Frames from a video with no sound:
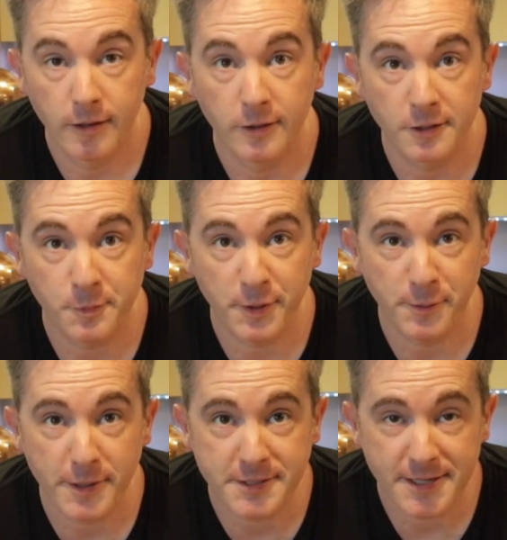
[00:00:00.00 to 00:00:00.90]
Looks pretty
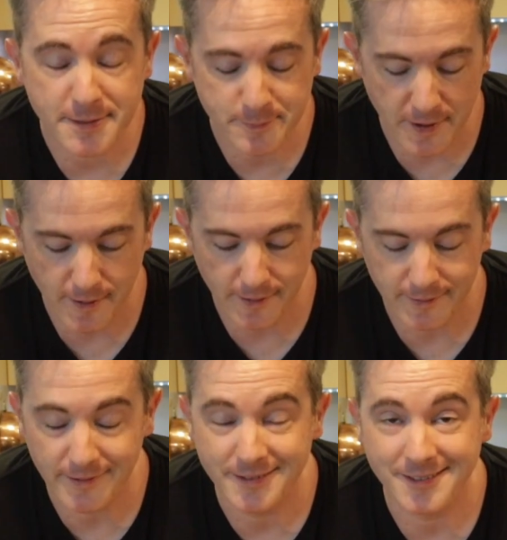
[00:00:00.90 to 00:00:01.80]
rustic, but
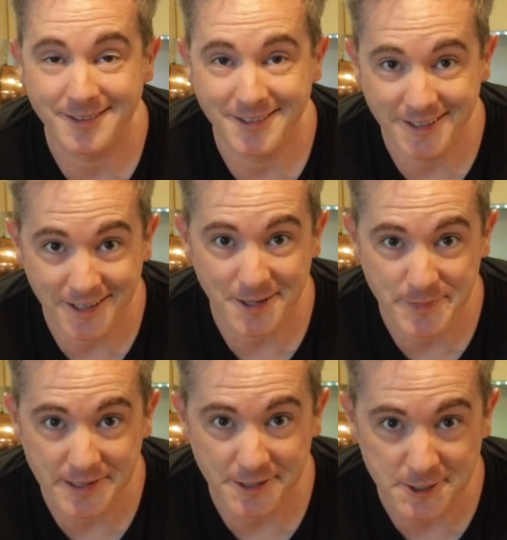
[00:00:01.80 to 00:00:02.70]
it's gonna be
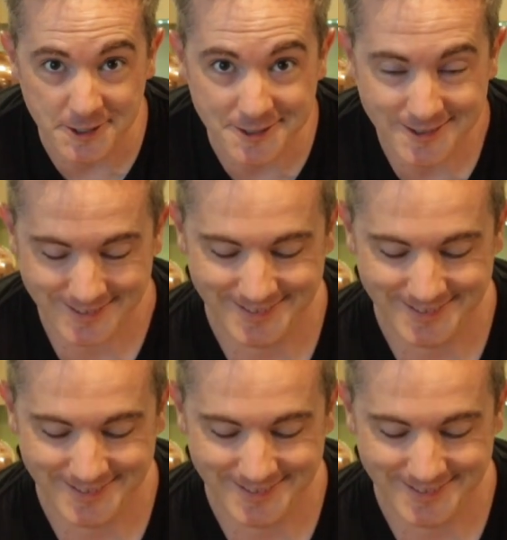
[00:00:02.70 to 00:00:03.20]
delicious.